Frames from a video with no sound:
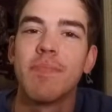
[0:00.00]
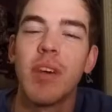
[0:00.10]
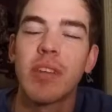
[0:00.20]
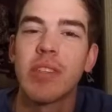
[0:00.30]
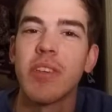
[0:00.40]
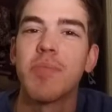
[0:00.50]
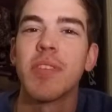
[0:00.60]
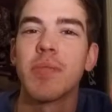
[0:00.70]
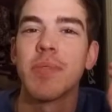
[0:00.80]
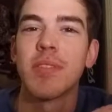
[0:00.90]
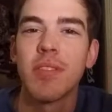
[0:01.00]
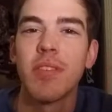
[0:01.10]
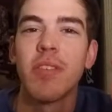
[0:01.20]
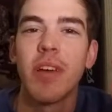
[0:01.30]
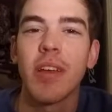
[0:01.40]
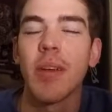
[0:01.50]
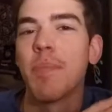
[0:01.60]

not a centerpiece, but still like a